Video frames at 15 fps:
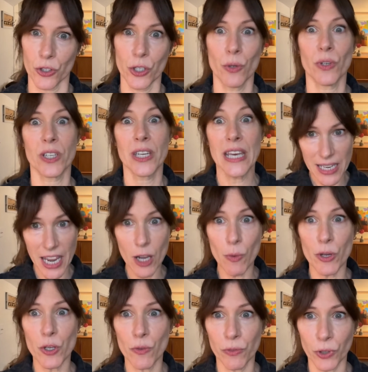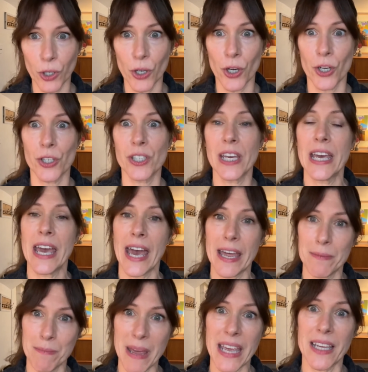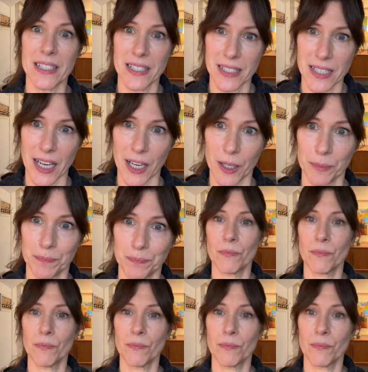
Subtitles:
You can take what you've learned and make it stick.